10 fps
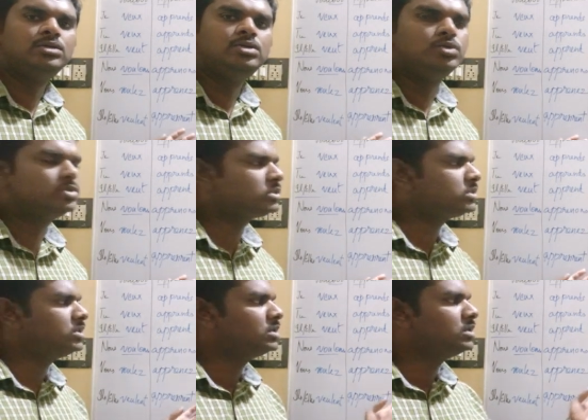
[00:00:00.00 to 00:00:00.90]

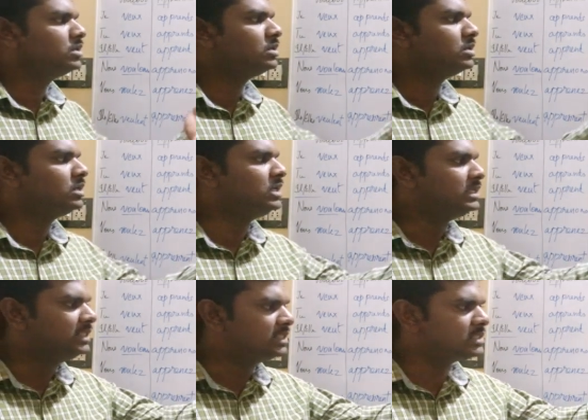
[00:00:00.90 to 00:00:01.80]
used
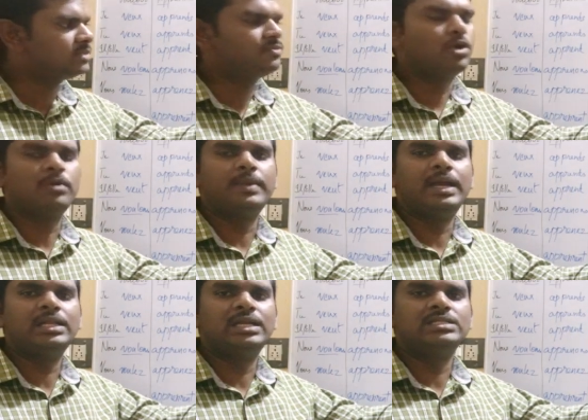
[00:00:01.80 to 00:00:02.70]
in this
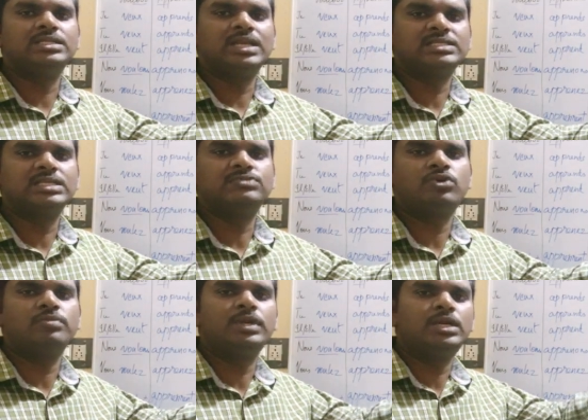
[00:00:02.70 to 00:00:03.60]
format, that is in exercise
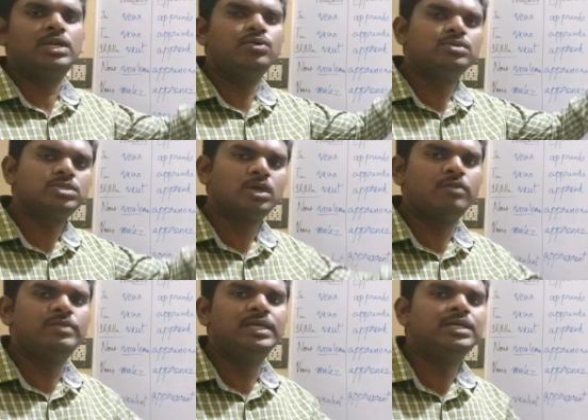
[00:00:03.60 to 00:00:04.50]
format, to
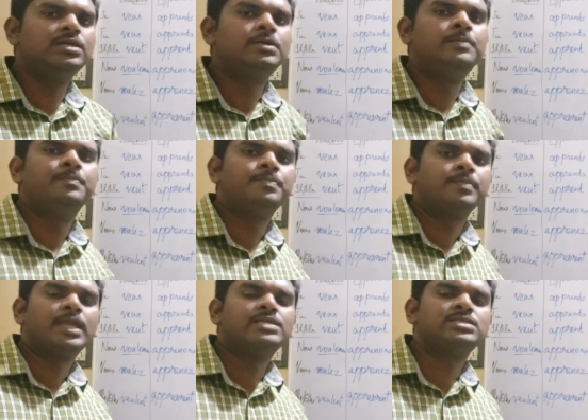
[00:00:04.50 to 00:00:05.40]
solve the
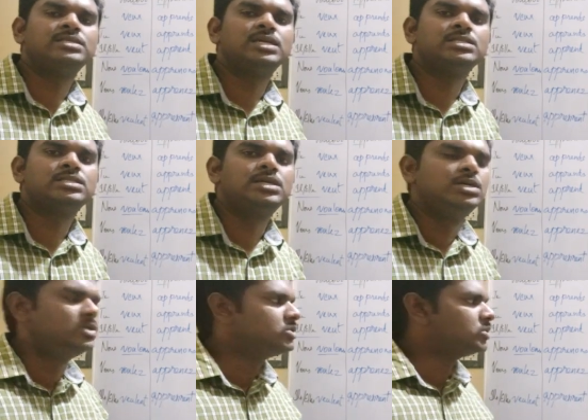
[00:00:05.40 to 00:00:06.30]
exercise.
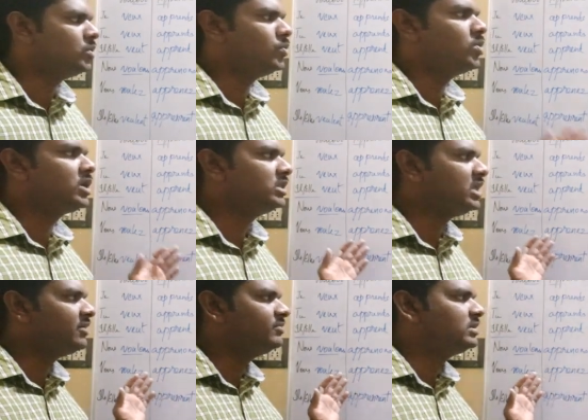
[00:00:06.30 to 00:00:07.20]
So what
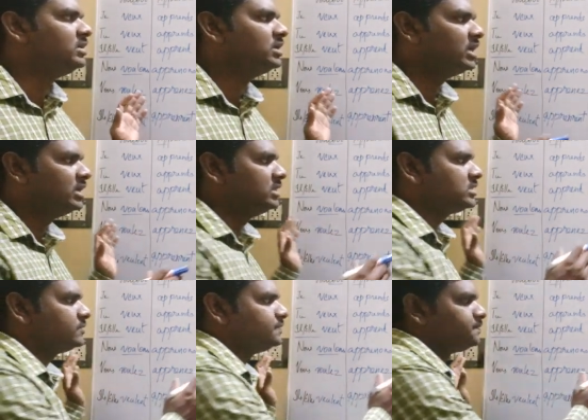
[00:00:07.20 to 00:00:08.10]
they have done
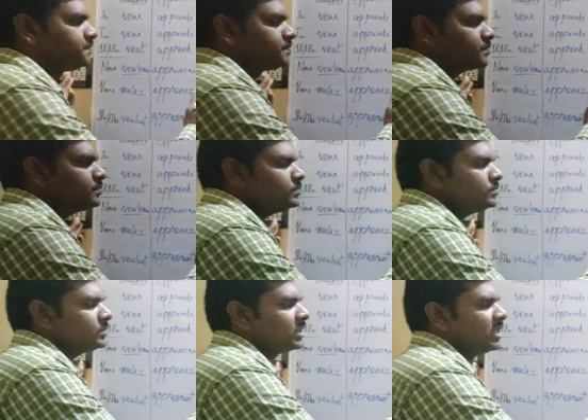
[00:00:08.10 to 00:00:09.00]
is,
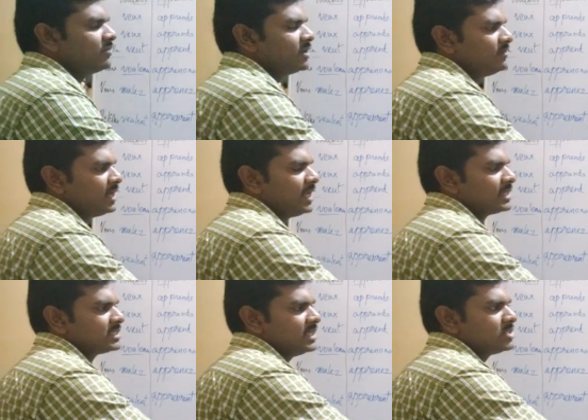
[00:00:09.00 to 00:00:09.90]
they have given an
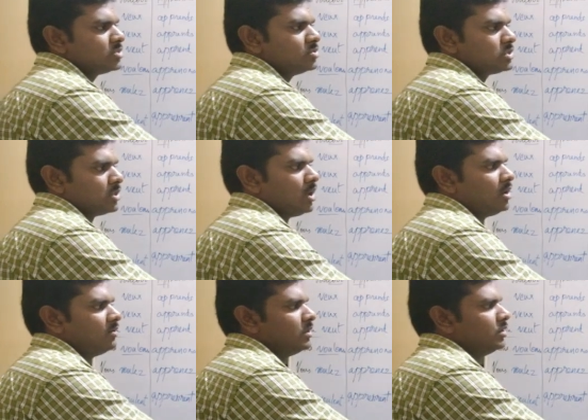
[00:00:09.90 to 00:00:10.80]
exercise to
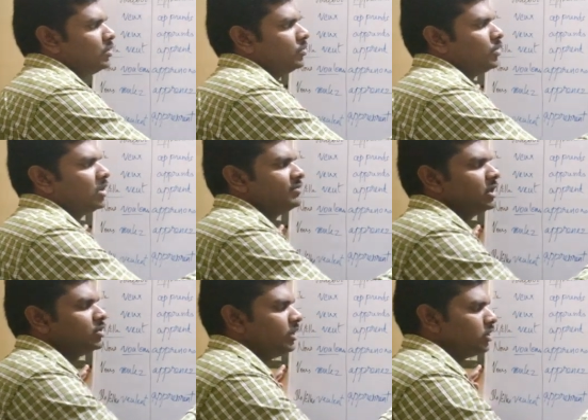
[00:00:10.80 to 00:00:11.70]
solve. What
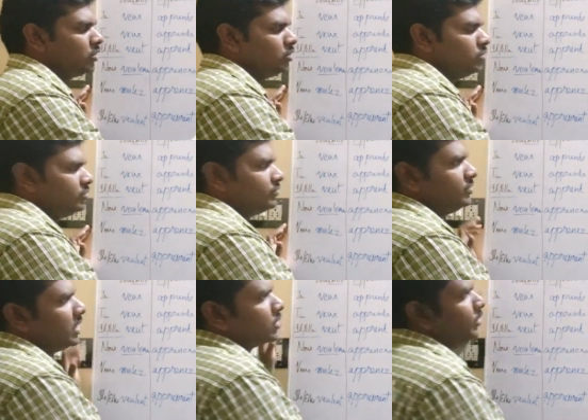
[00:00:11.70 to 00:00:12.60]
we are going to do,
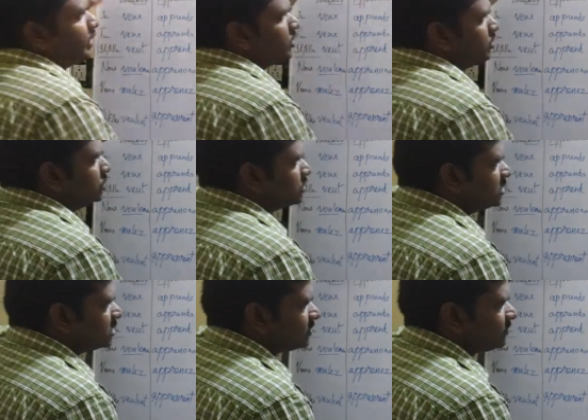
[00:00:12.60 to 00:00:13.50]
we are going to
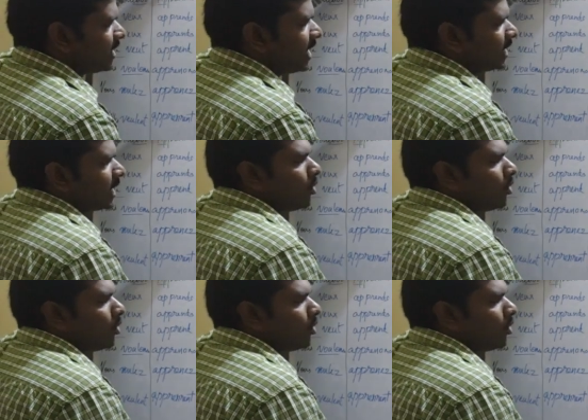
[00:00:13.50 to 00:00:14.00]
use this fair